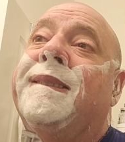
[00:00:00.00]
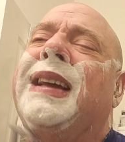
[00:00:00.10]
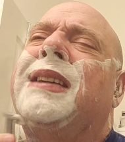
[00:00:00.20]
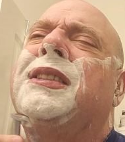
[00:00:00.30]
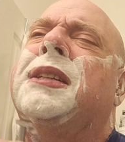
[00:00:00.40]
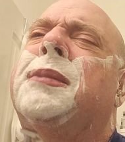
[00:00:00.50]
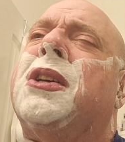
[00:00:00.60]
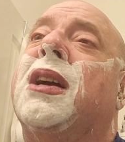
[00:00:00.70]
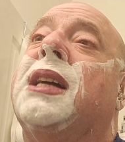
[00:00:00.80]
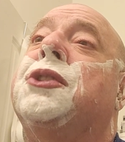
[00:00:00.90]
I know some of
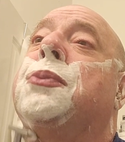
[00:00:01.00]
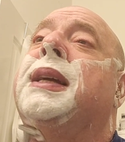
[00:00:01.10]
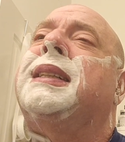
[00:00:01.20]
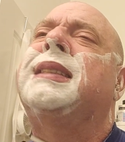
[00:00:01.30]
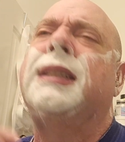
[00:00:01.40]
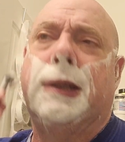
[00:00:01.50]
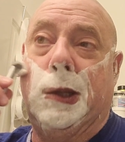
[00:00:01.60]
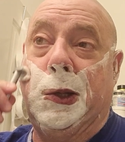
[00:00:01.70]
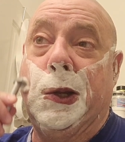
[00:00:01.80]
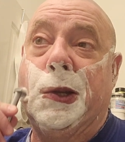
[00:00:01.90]
you guys wait
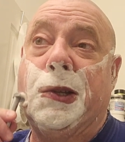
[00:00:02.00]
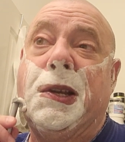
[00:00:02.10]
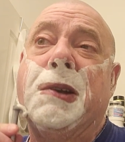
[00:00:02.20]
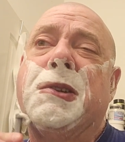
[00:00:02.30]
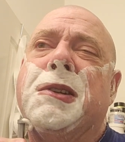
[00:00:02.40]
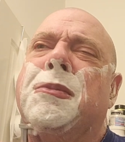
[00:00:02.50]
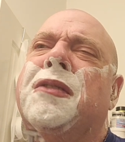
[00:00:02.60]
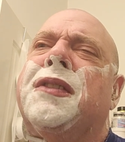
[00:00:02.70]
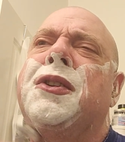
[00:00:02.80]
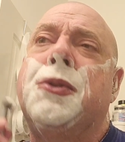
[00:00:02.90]
until you hear some
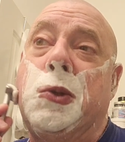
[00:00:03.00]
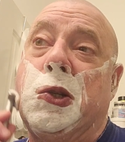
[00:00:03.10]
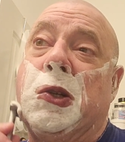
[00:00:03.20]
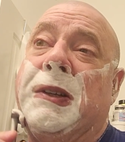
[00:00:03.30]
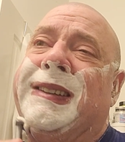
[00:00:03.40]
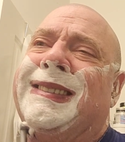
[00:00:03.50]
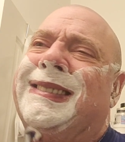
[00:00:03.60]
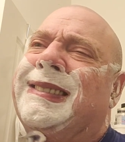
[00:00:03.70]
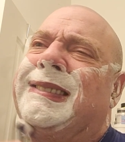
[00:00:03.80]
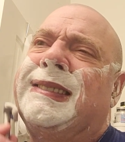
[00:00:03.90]
reviews
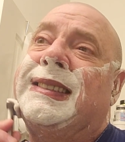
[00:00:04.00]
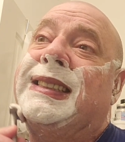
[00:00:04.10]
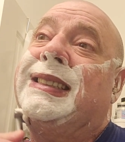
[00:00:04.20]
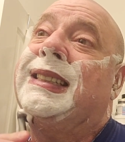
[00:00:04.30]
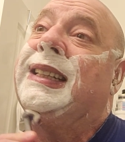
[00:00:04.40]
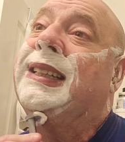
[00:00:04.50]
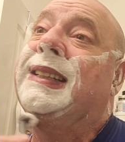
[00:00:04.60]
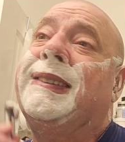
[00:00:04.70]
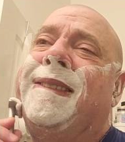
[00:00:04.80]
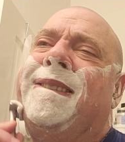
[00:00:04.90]
to see